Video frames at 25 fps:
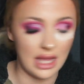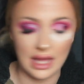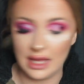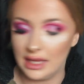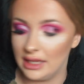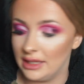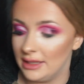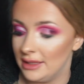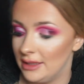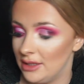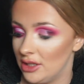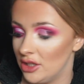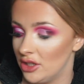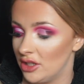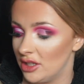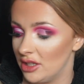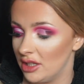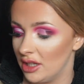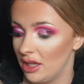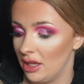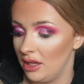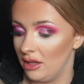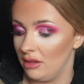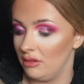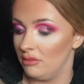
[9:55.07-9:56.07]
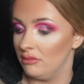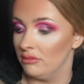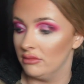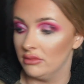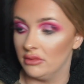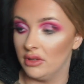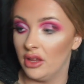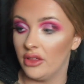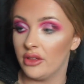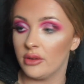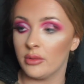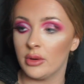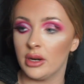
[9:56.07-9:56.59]
is just
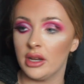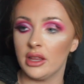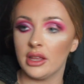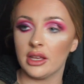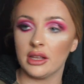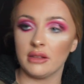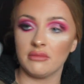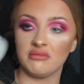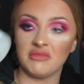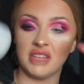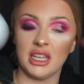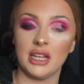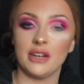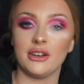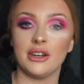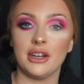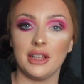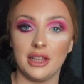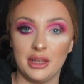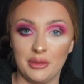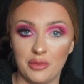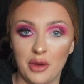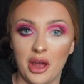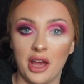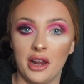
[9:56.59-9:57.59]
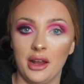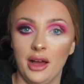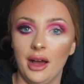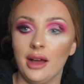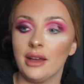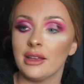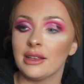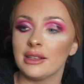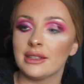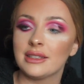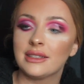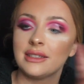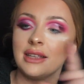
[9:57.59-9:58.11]
another one of the Kira Daily
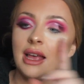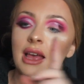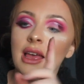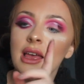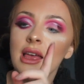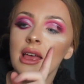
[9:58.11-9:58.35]
products.